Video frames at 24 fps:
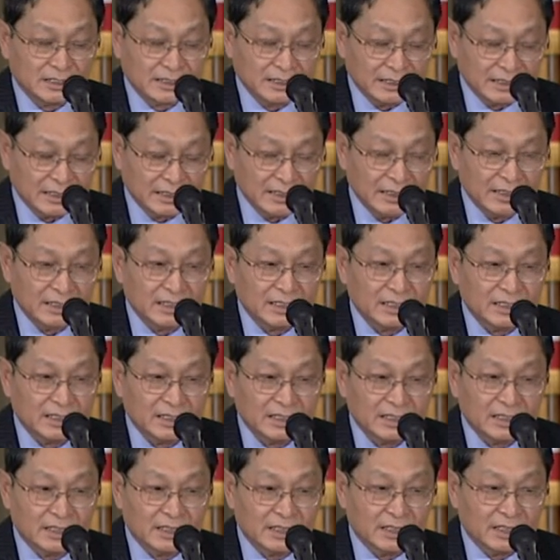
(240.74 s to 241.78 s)
a,
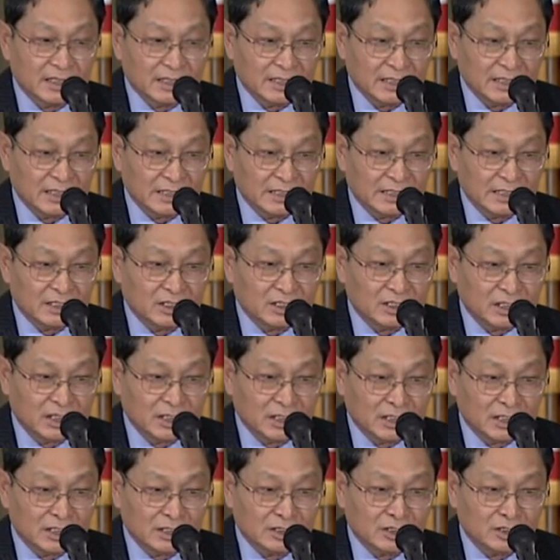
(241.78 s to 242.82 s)
a,
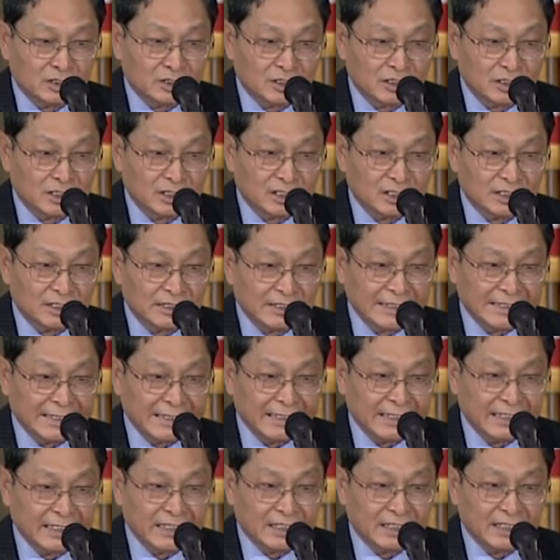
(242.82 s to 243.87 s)
uh, the,
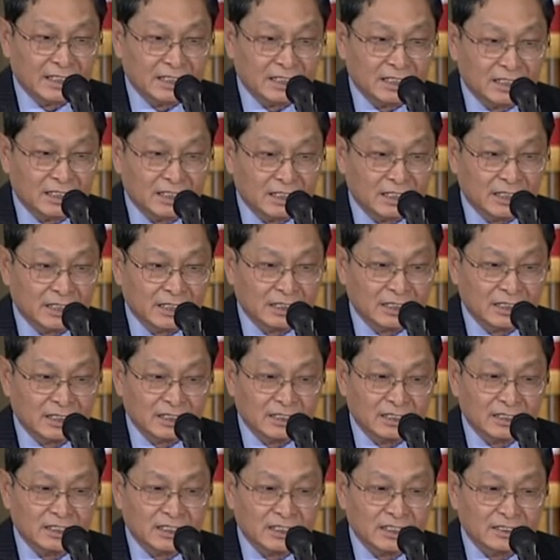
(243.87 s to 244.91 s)
a, a
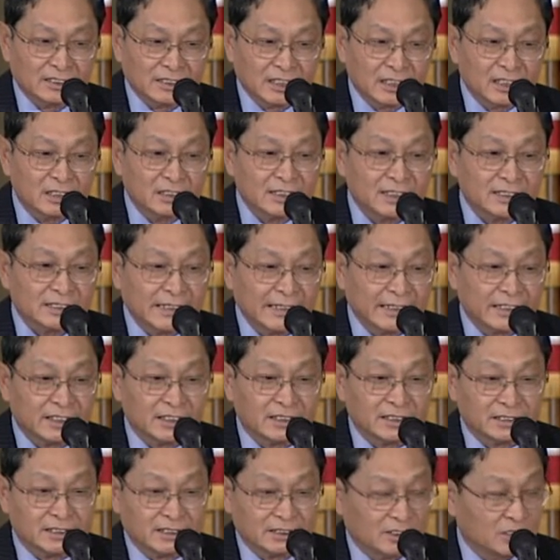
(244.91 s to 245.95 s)
terrorist
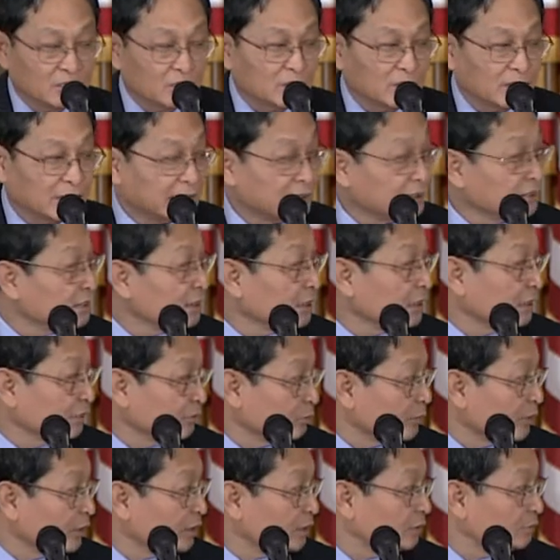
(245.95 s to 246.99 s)
actions, you know, against the
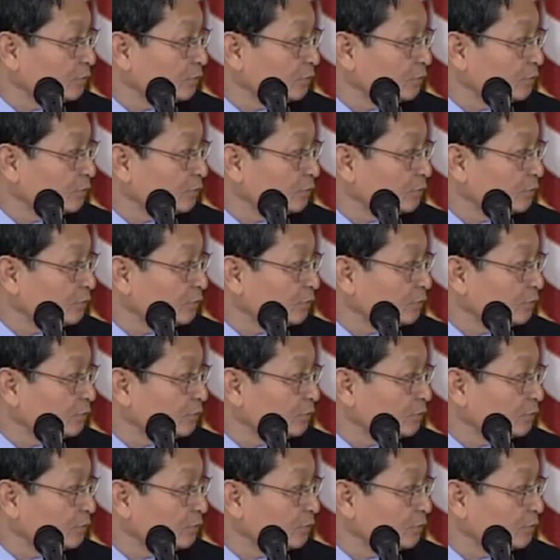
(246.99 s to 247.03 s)
government.